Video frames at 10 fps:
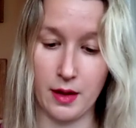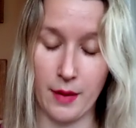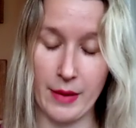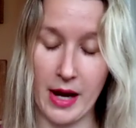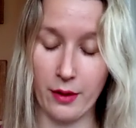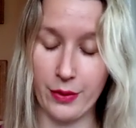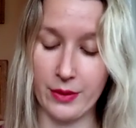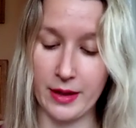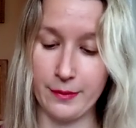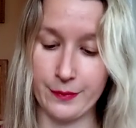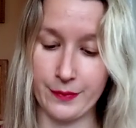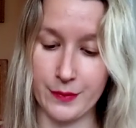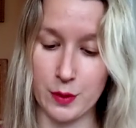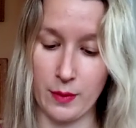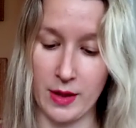pile 3.
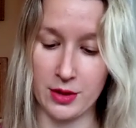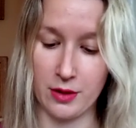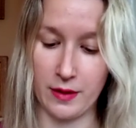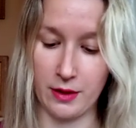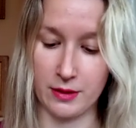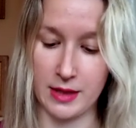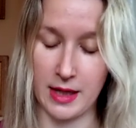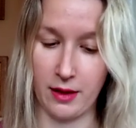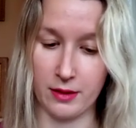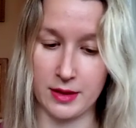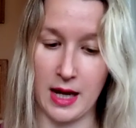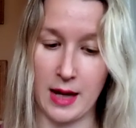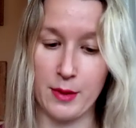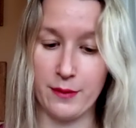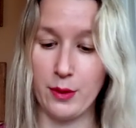So make sure that you're taking your
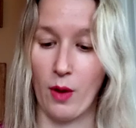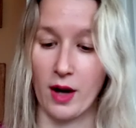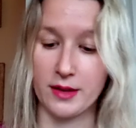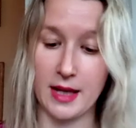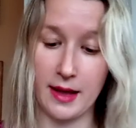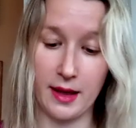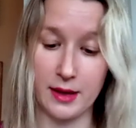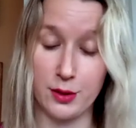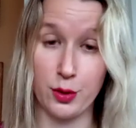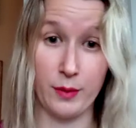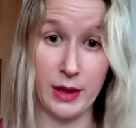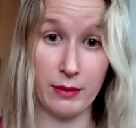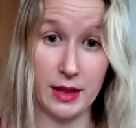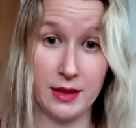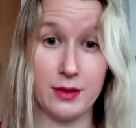time. If you are taking in too many
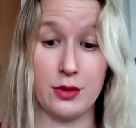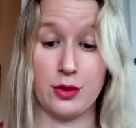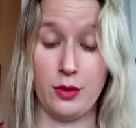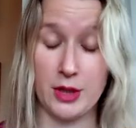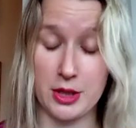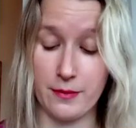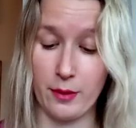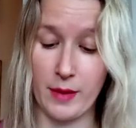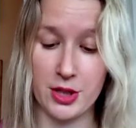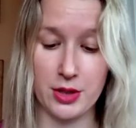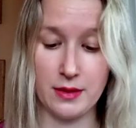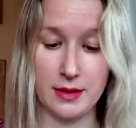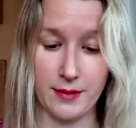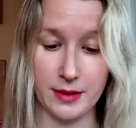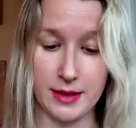readings or too much information,
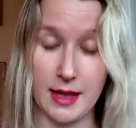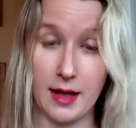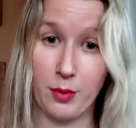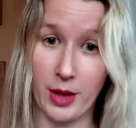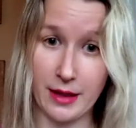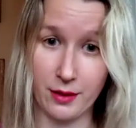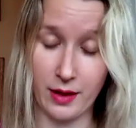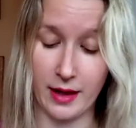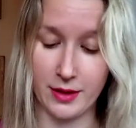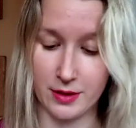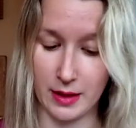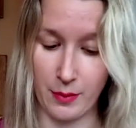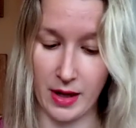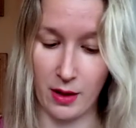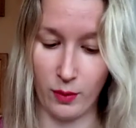definitely take a break, okay? Just like
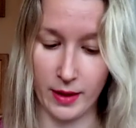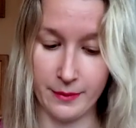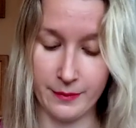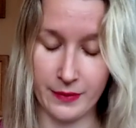pile 1.